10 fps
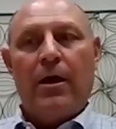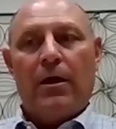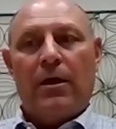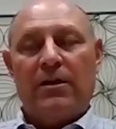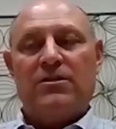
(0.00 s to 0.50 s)

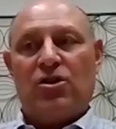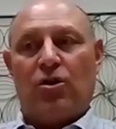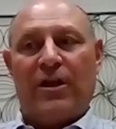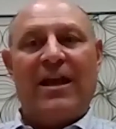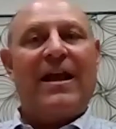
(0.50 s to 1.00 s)
kids are
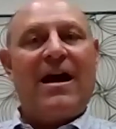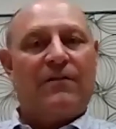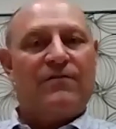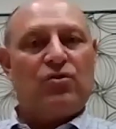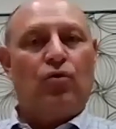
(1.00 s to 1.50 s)
getting out
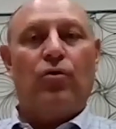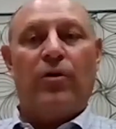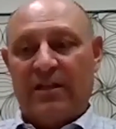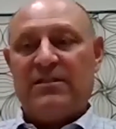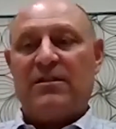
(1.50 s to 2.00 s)
of school
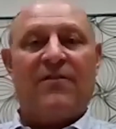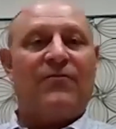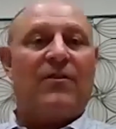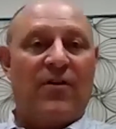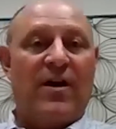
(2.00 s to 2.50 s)
and it's tough
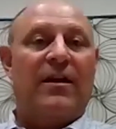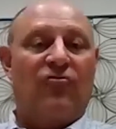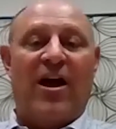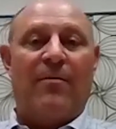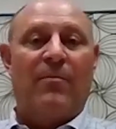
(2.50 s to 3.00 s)
to find a
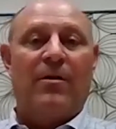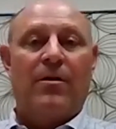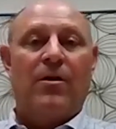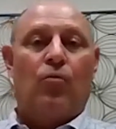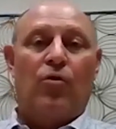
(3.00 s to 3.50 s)
job.
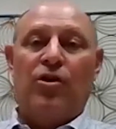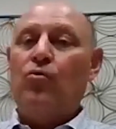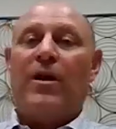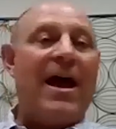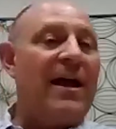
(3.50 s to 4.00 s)
When
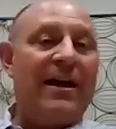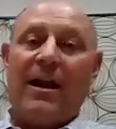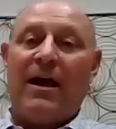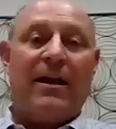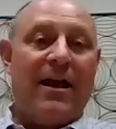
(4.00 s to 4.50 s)
you and I got
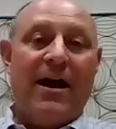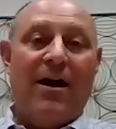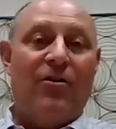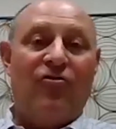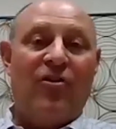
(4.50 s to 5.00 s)
out of
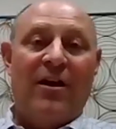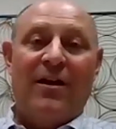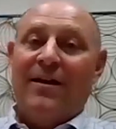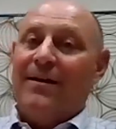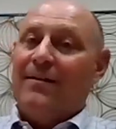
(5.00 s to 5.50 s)
college,
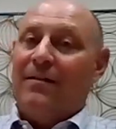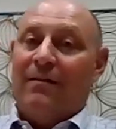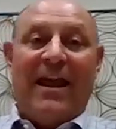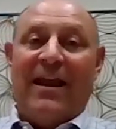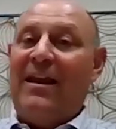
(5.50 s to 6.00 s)

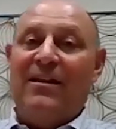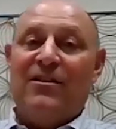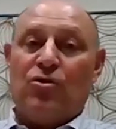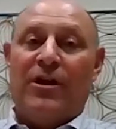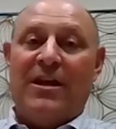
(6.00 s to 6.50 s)
late 80s,
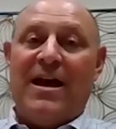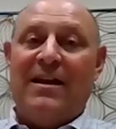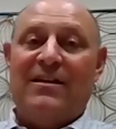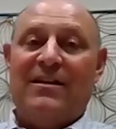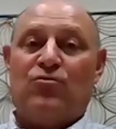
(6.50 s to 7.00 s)
early
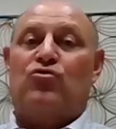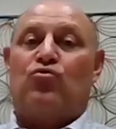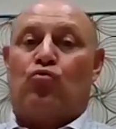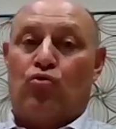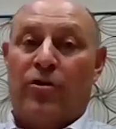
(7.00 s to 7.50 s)
90s was
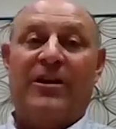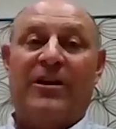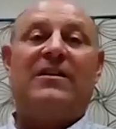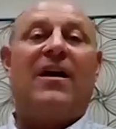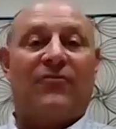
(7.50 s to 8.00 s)
really
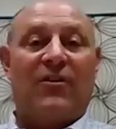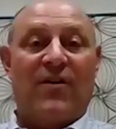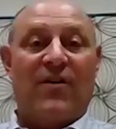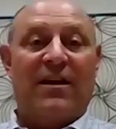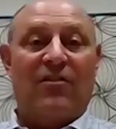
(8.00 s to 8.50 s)
tough to
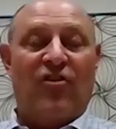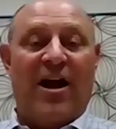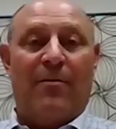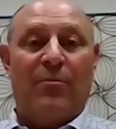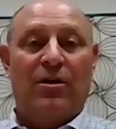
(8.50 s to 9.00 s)
find a job.
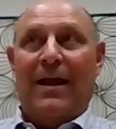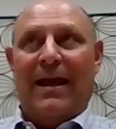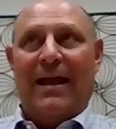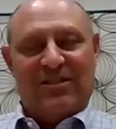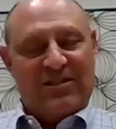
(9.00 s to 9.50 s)

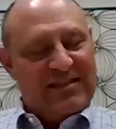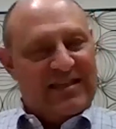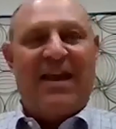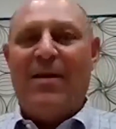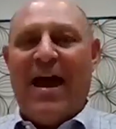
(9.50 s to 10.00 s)
It's the
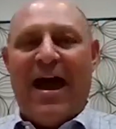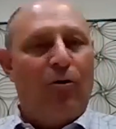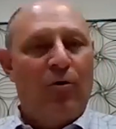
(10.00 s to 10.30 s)
same now.